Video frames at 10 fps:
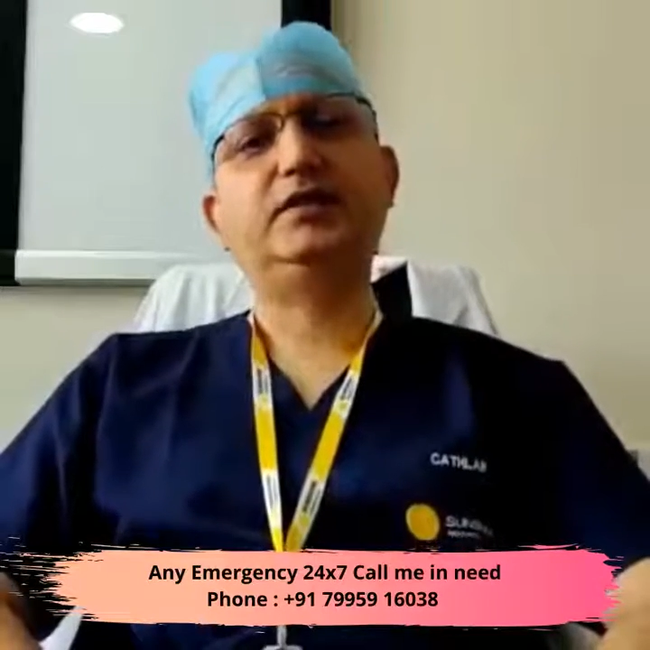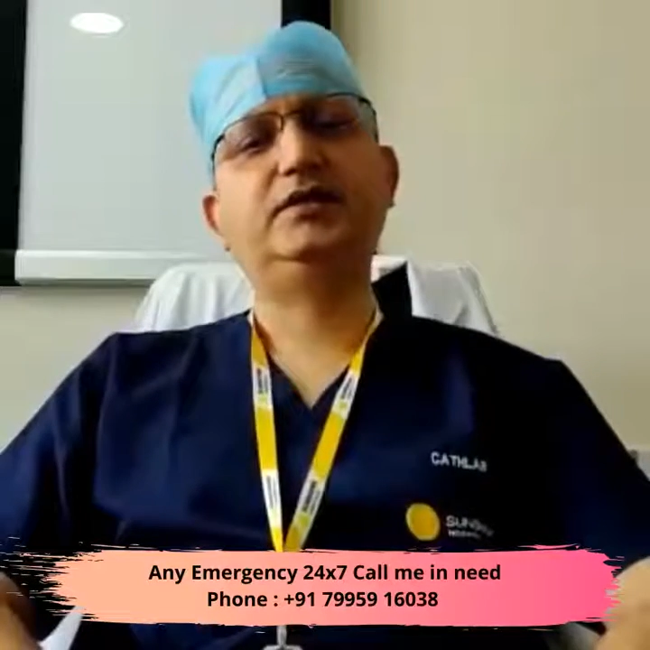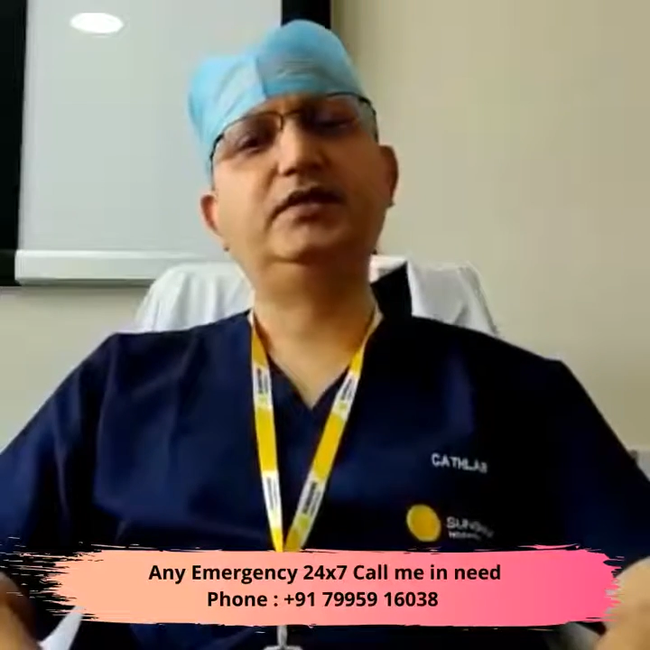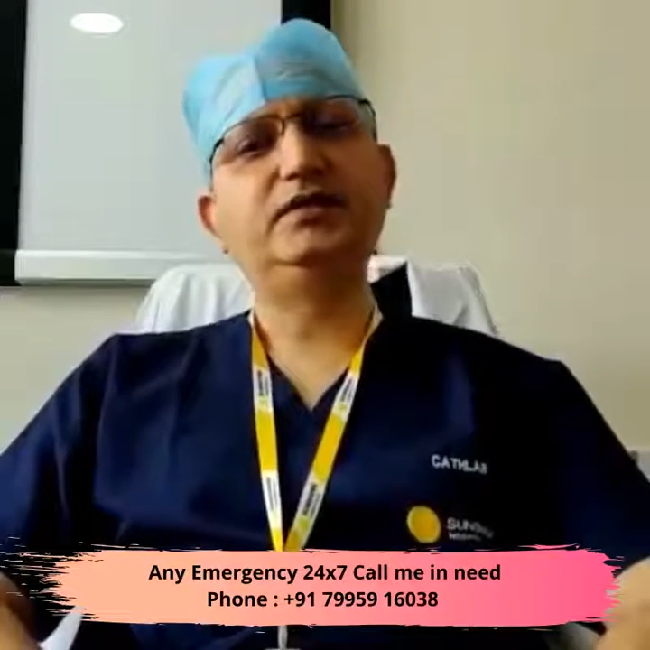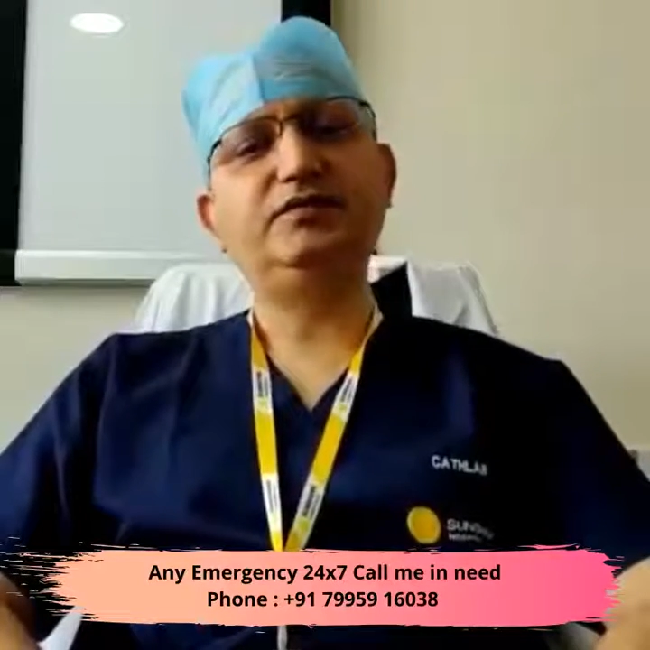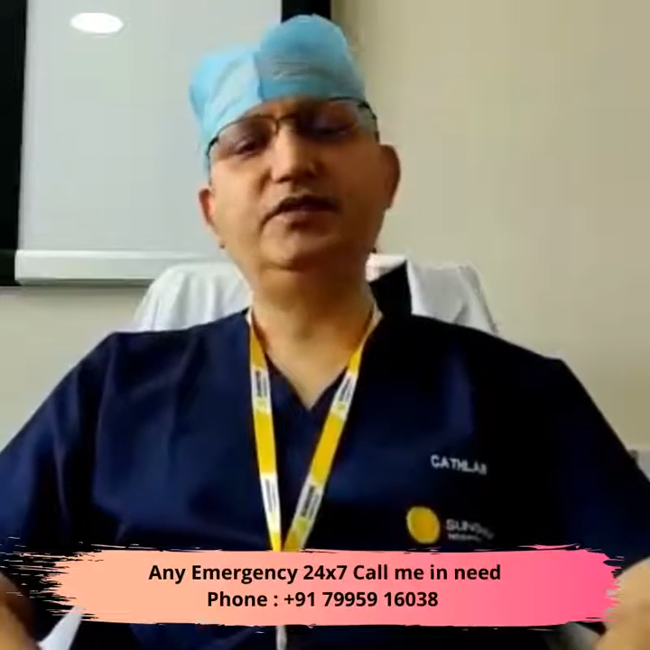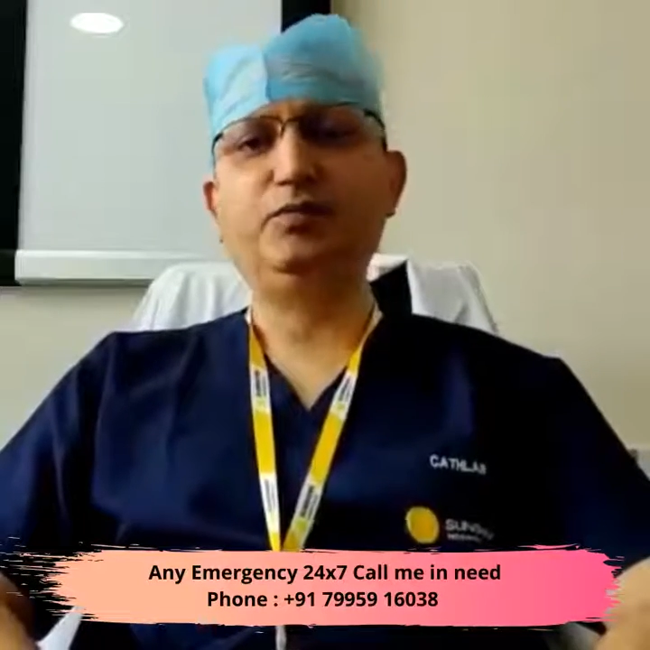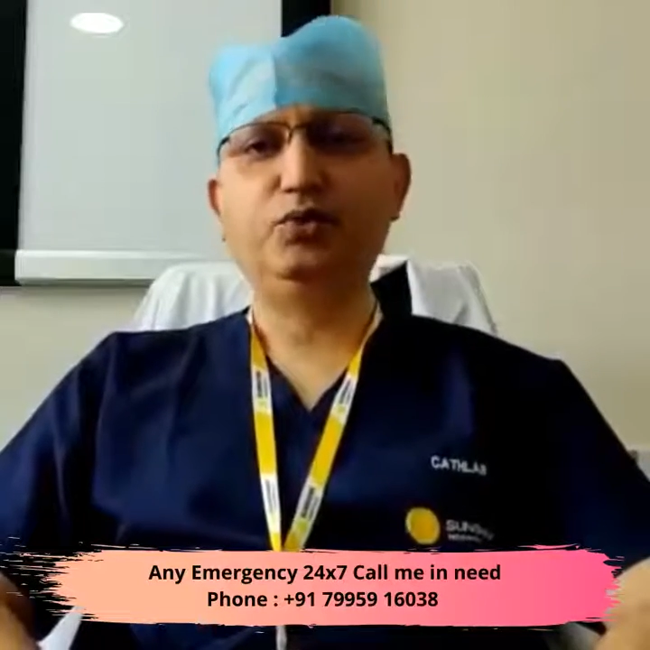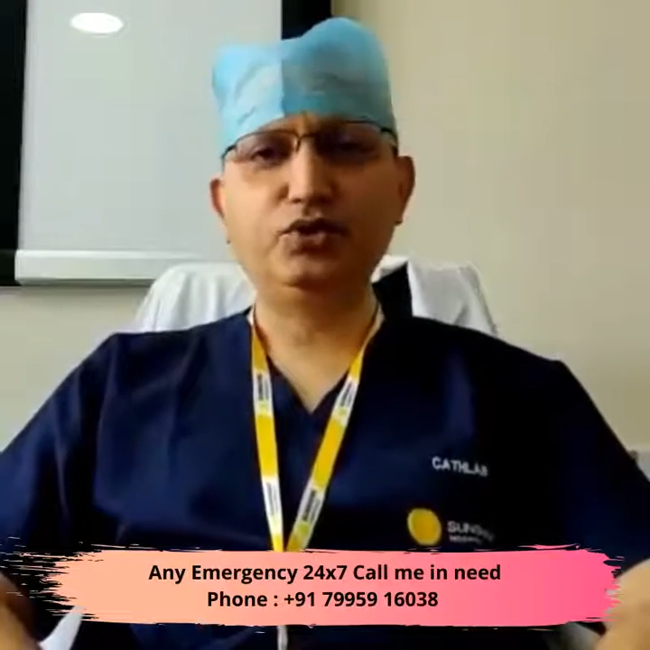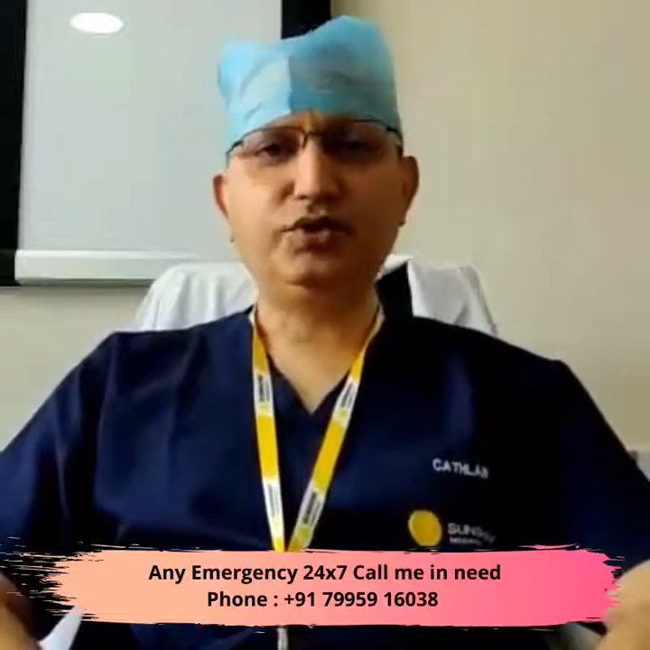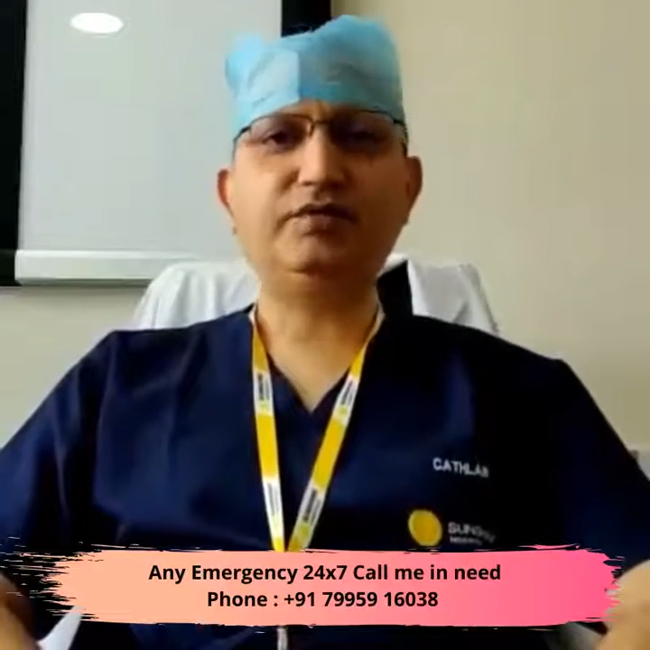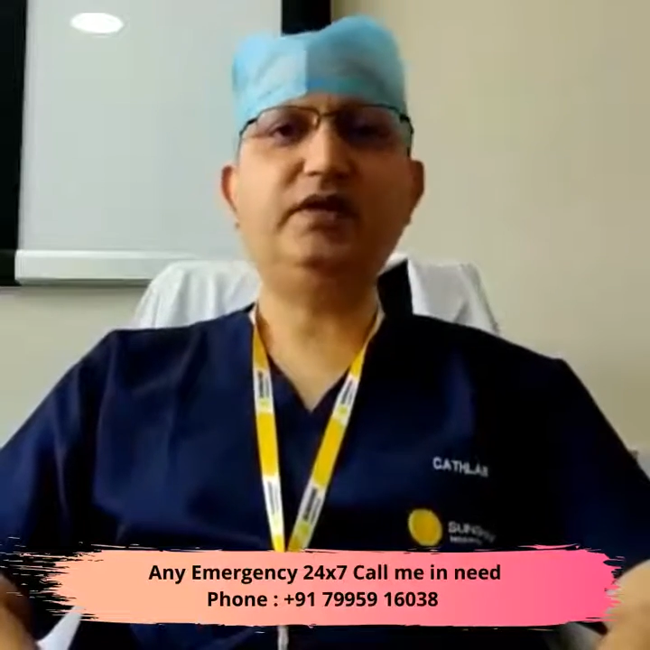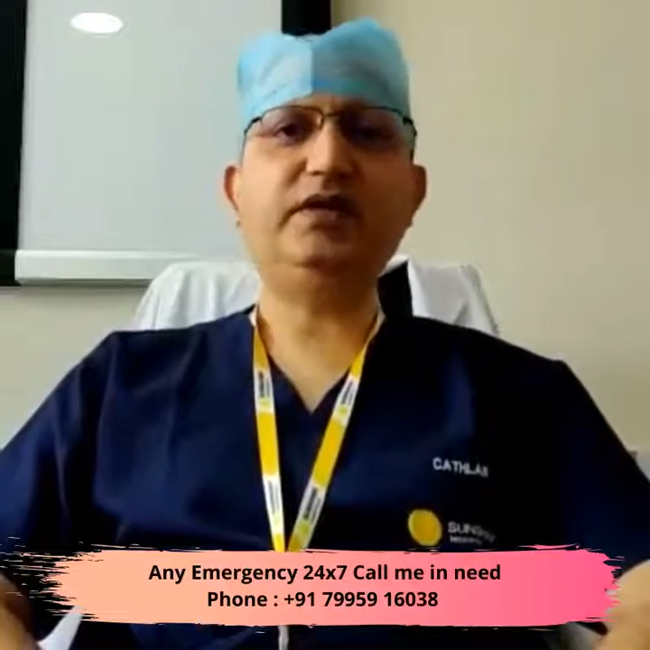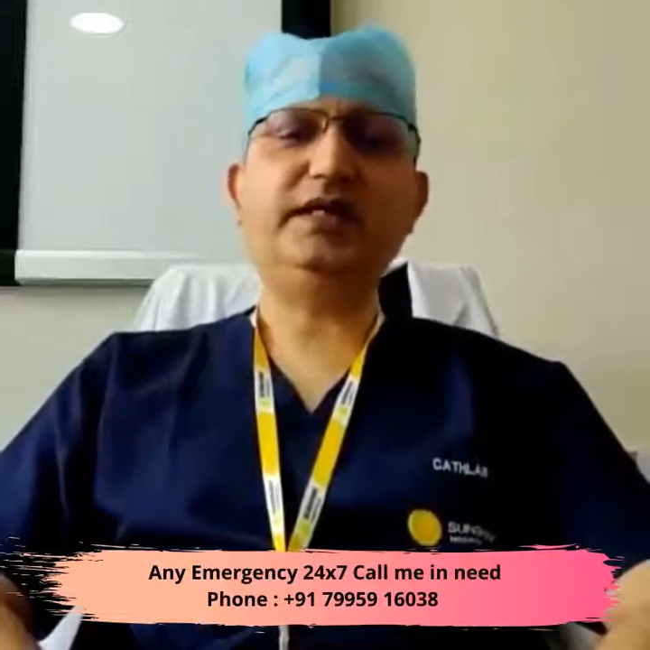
Since we most of the